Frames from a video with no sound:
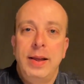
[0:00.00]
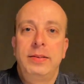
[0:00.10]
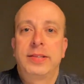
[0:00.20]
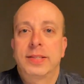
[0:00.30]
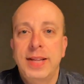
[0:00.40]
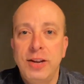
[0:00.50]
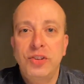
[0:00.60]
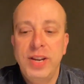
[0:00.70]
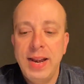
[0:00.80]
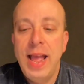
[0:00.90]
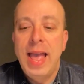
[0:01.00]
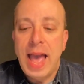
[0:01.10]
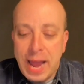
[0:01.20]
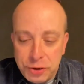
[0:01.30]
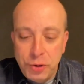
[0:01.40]
discussion,
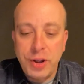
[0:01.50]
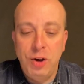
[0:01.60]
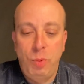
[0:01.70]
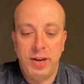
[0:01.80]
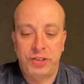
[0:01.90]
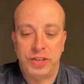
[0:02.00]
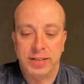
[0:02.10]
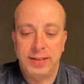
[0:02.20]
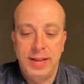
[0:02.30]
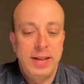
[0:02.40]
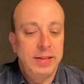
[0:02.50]
and you can watch it.